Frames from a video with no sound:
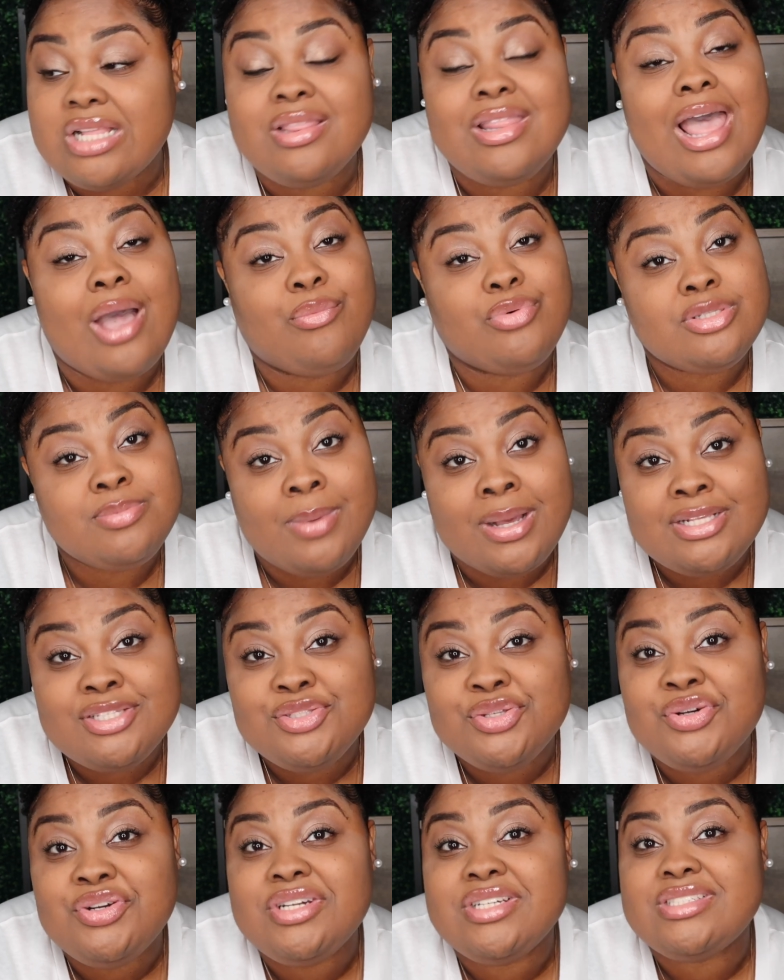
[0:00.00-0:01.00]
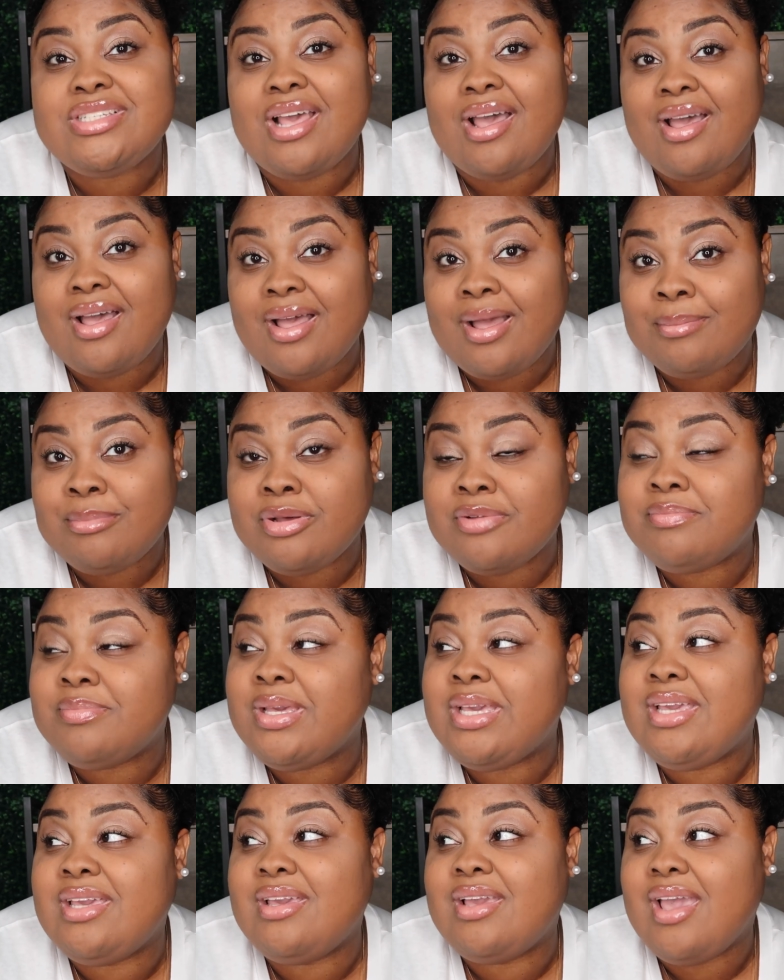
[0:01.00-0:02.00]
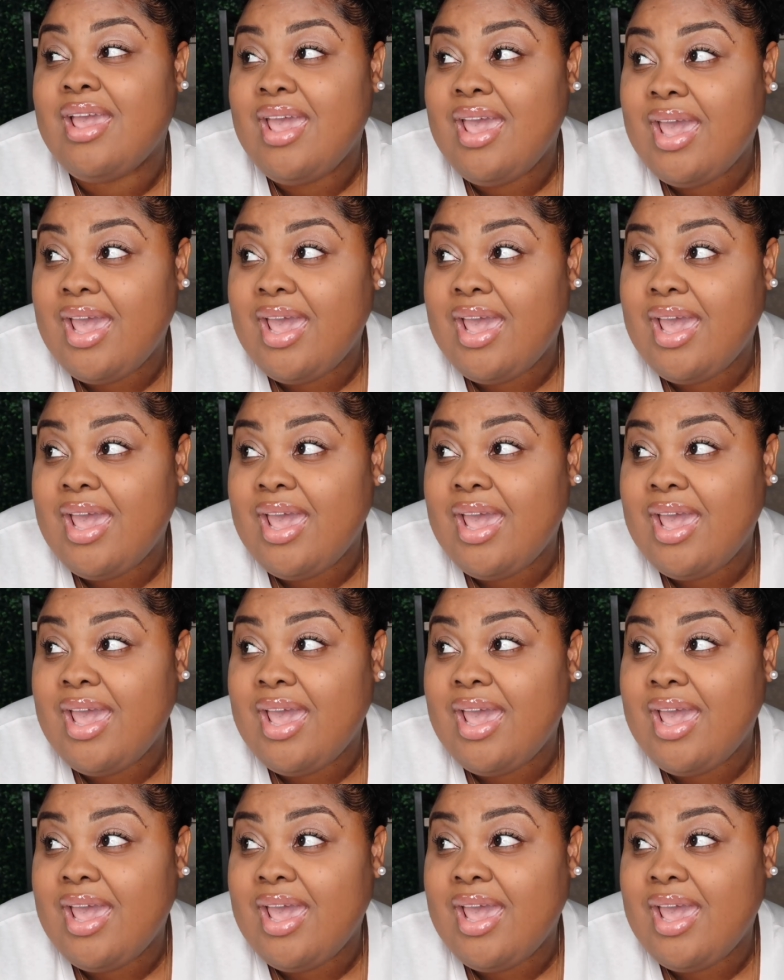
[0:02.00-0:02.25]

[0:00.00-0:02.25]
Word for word: that was my story time of me